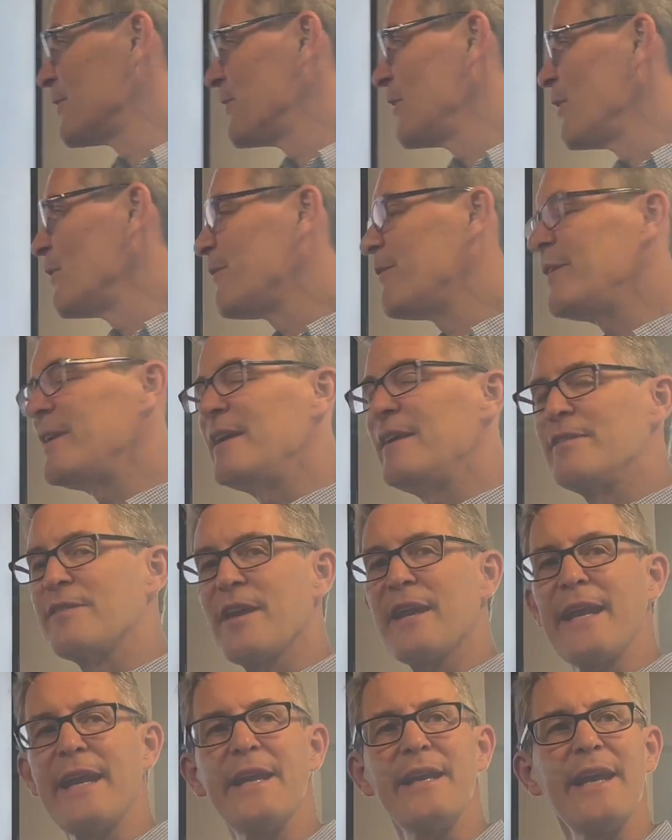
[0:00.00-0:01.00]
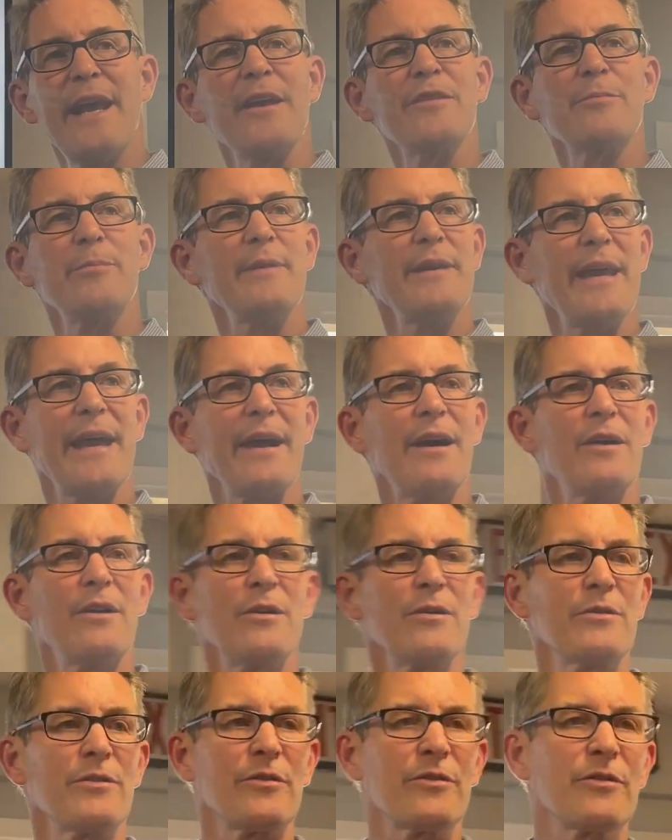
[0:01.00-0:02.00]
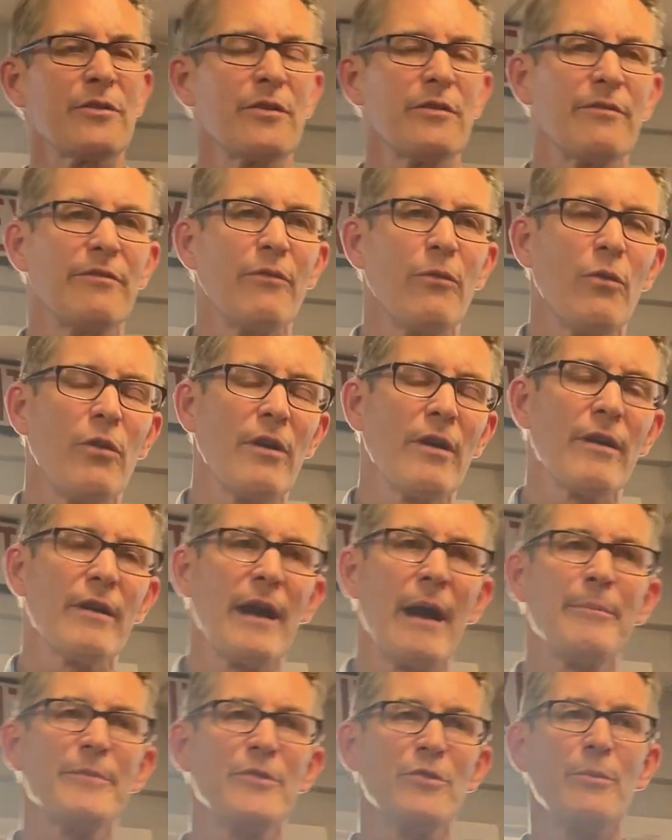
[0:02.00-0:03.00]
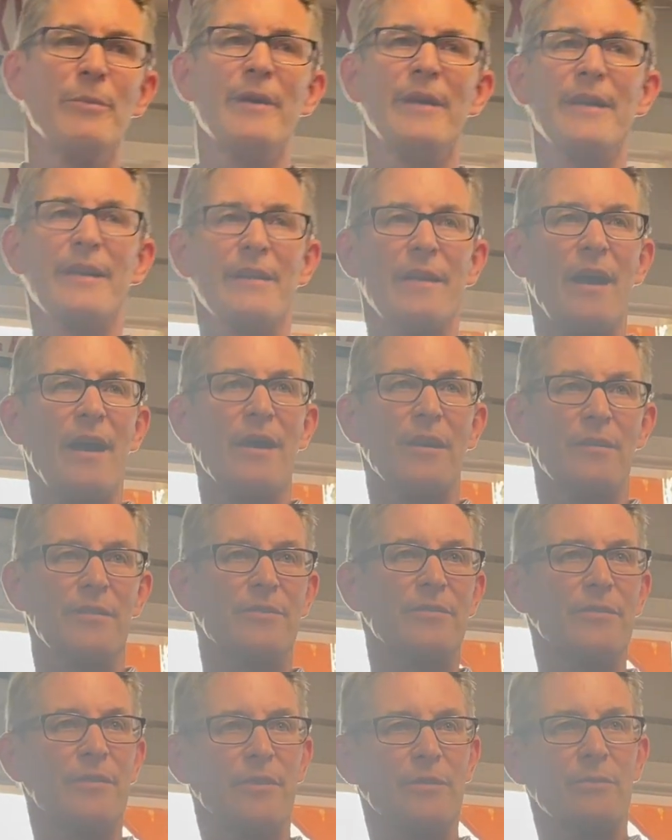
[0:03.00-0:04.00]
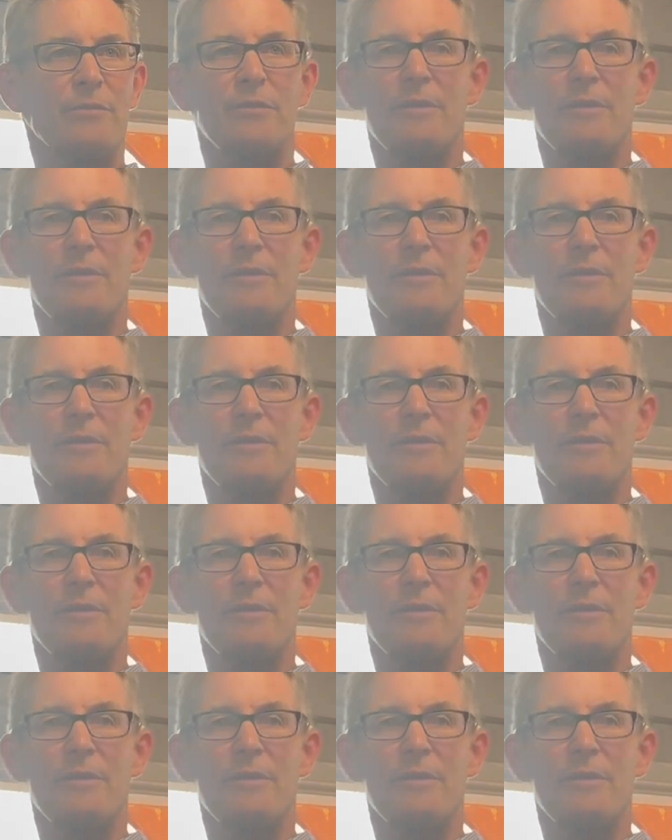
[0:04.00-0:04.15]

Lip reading: no fees on any SBA loans for up to $1 million. So